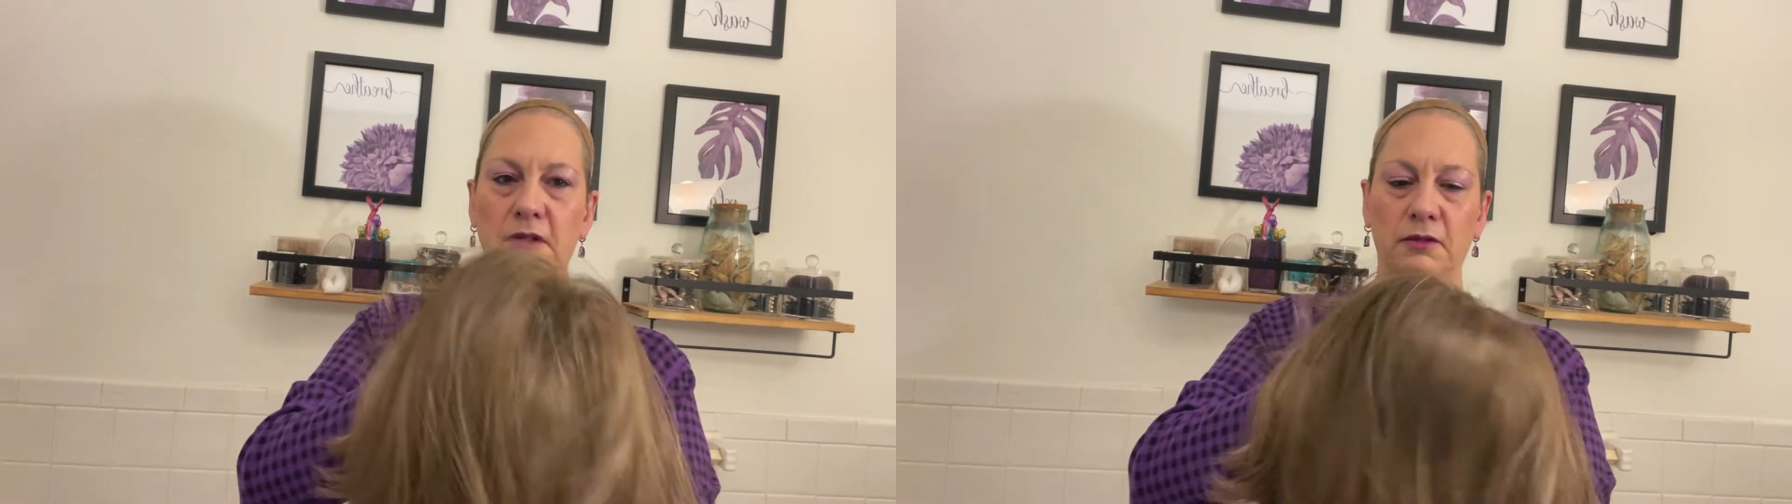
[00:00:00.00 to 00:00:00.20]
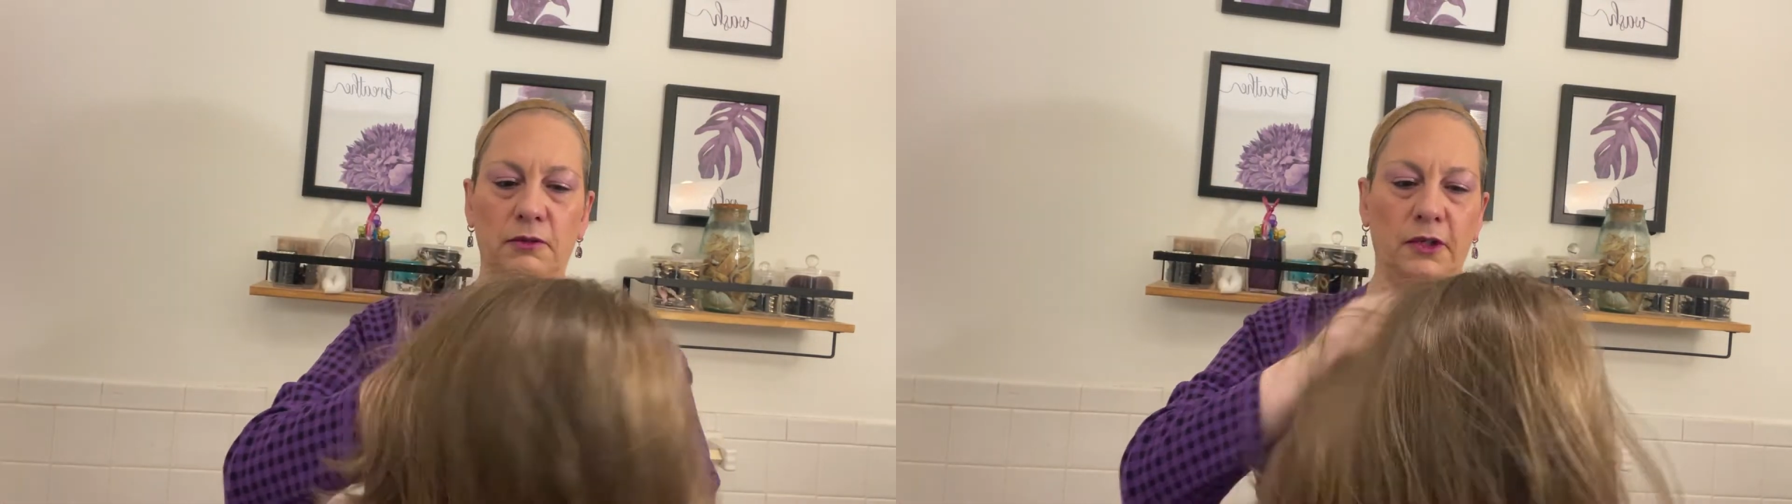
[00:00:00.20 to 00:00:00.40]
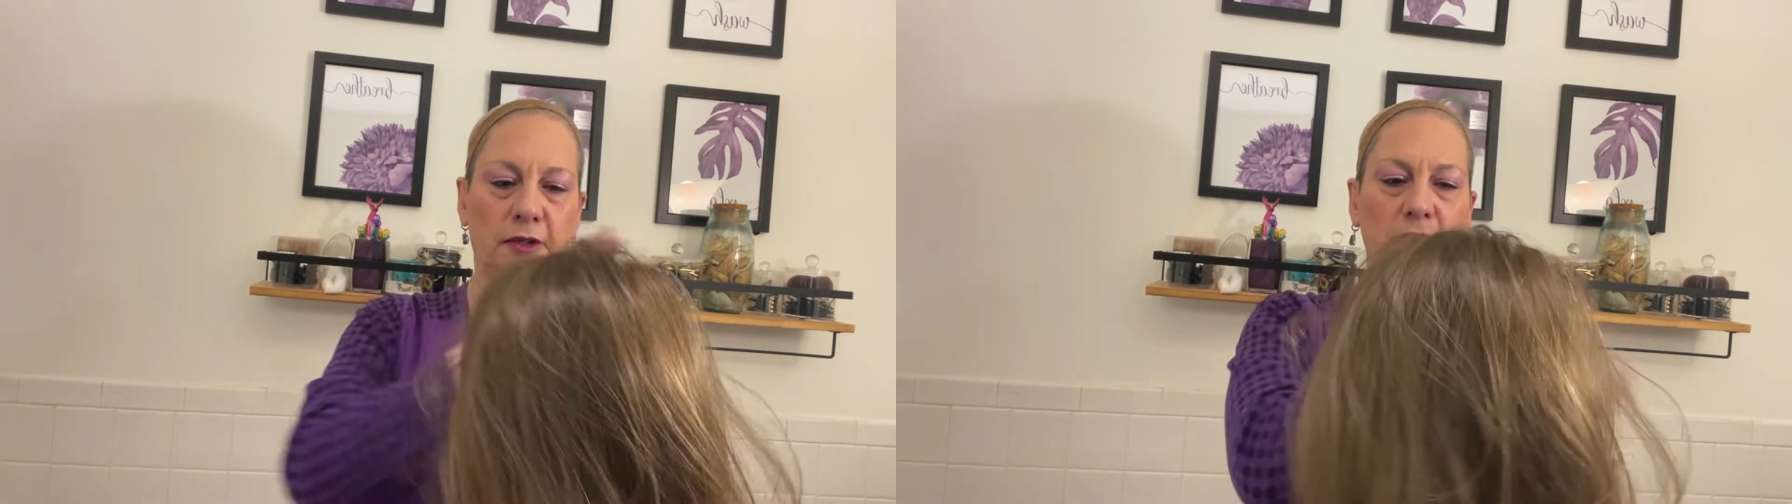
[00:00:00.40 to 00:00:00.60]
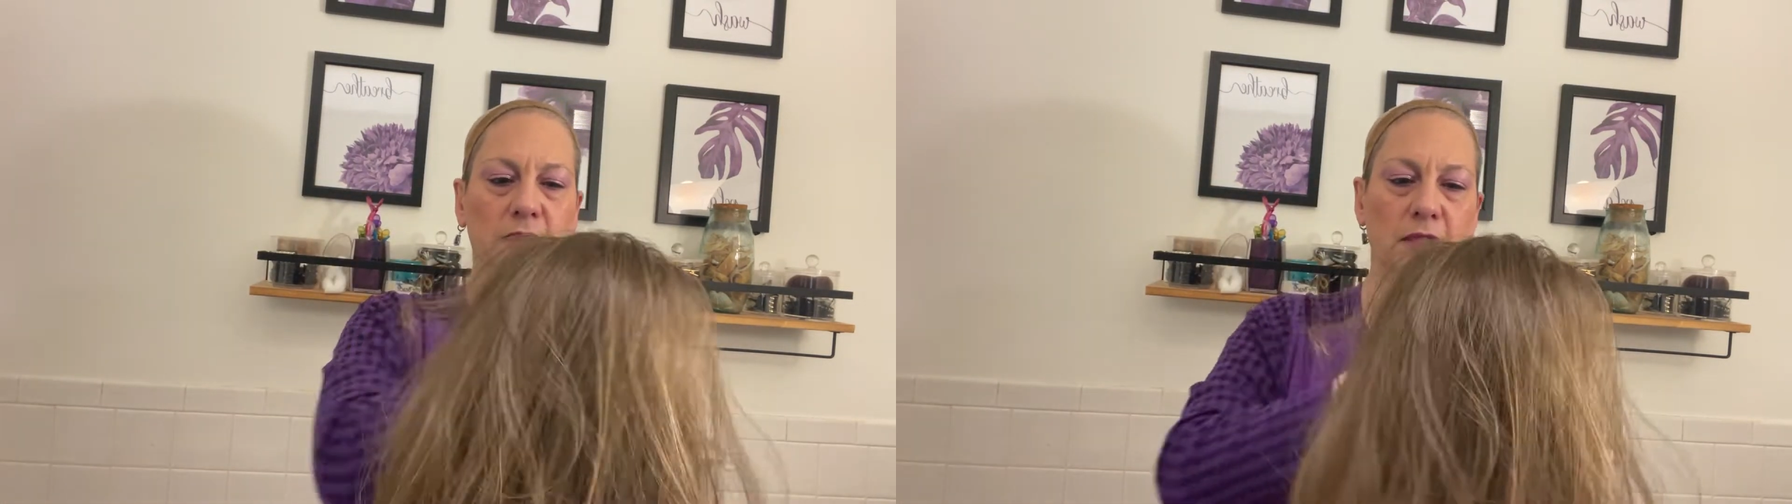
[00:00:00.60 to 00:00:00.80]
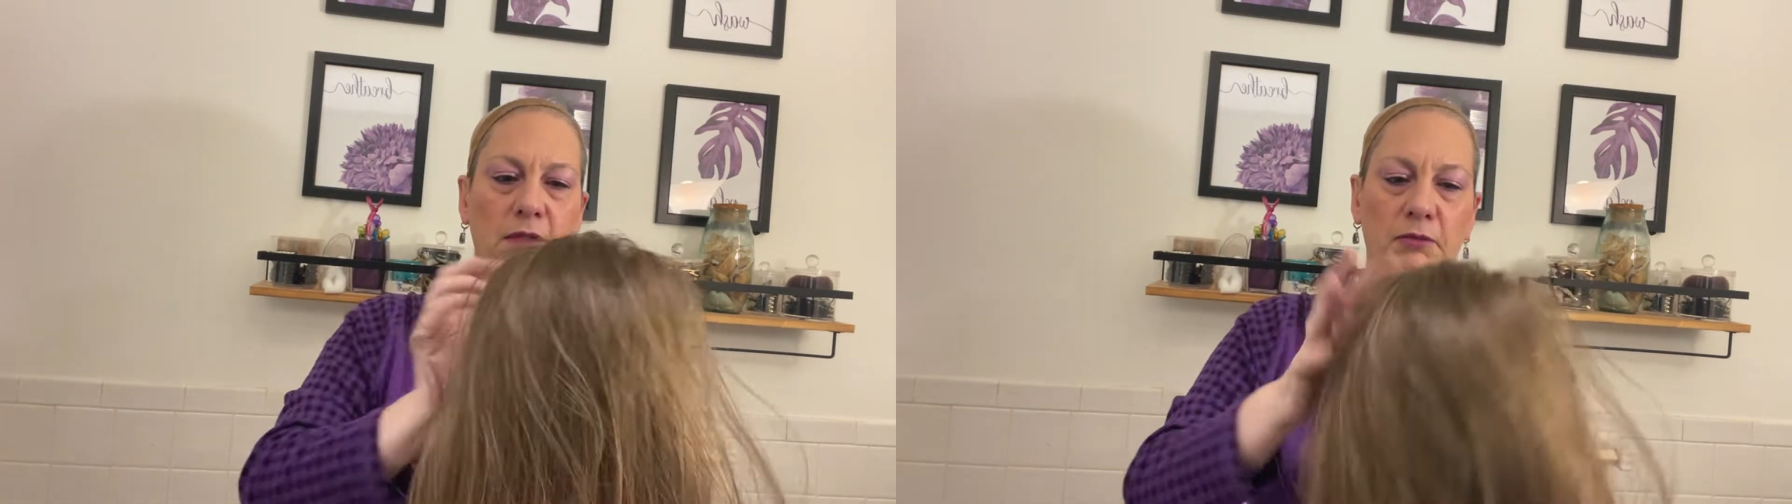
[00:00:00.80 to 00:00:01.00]
where
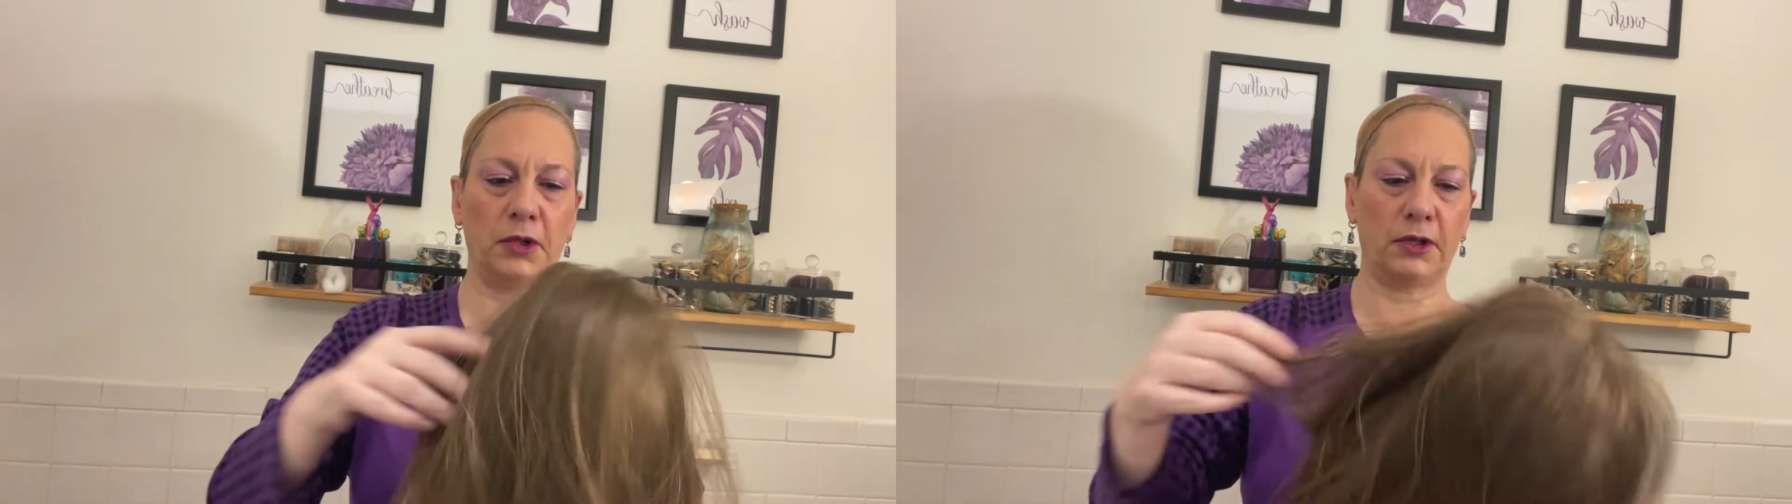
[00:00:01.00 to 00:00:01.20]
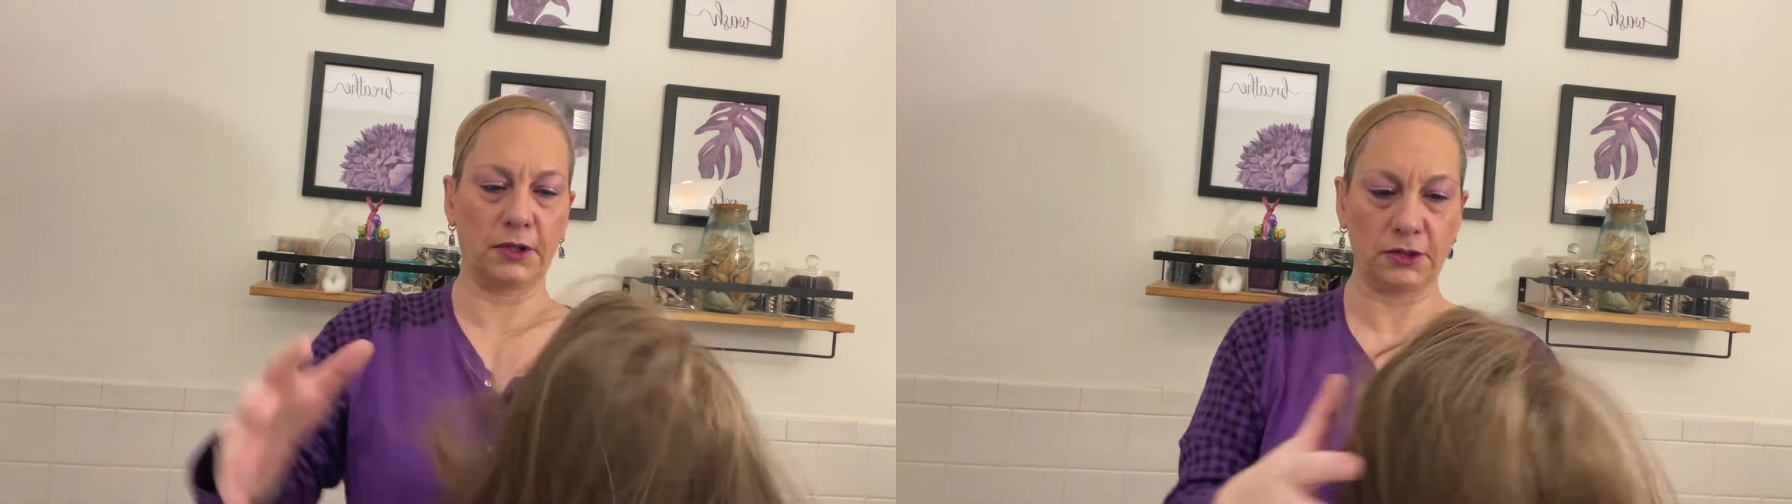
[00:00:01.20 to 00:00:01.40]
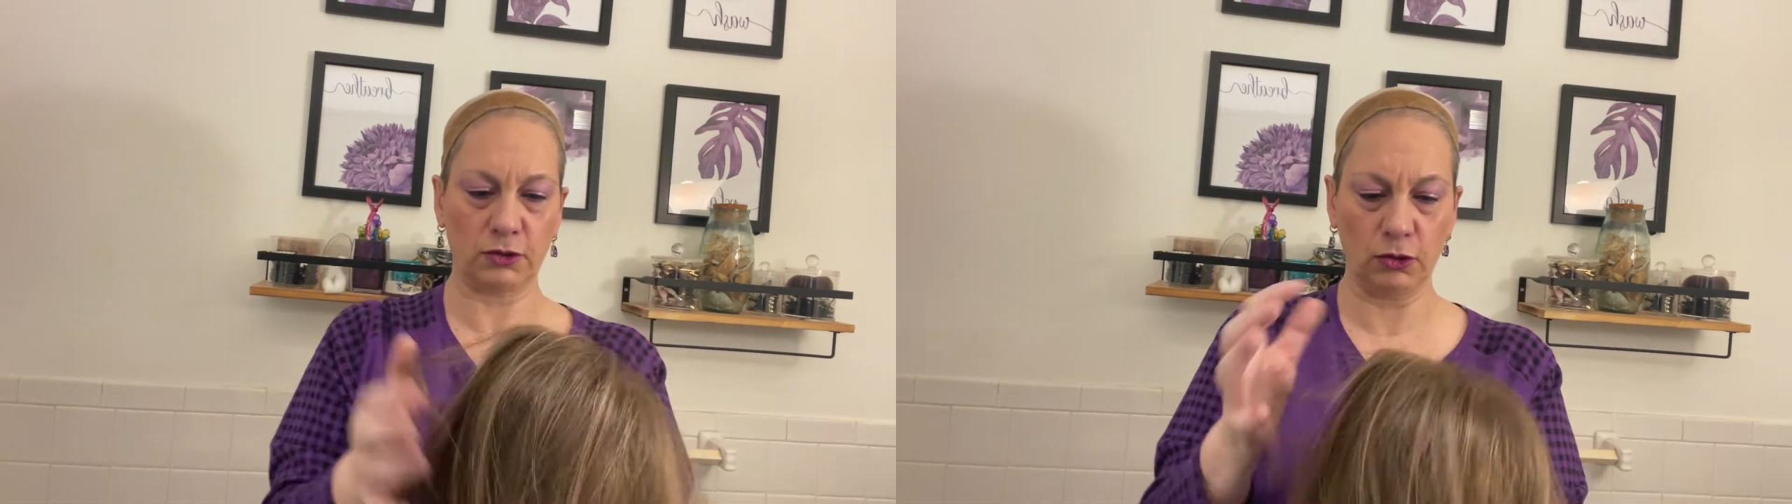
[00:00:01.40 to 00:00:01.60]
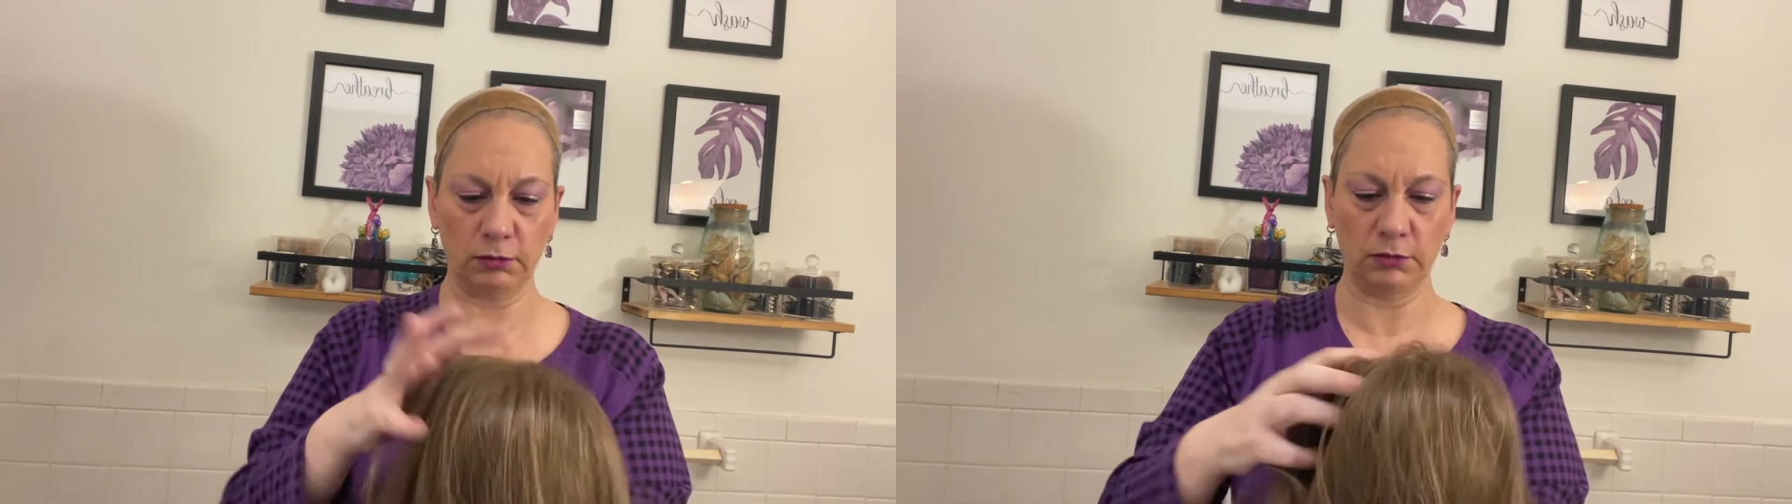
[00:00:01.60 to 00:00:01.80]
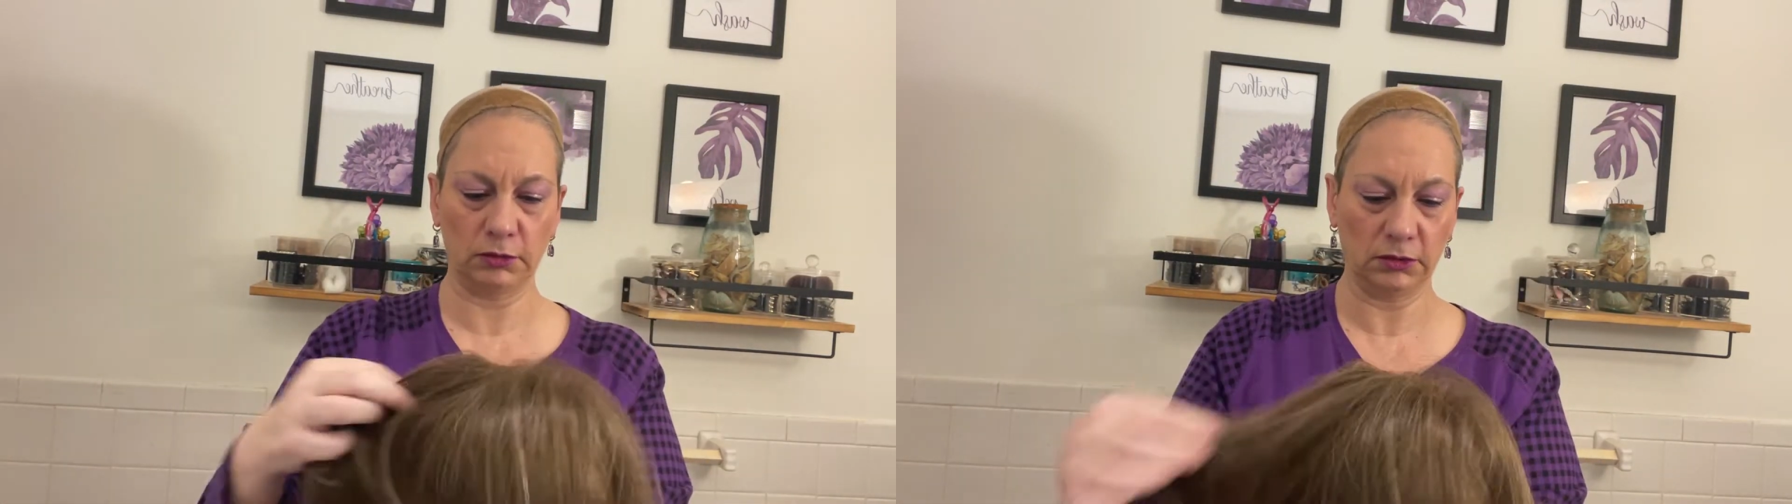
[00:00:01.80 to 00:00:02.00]
it parts. Oop.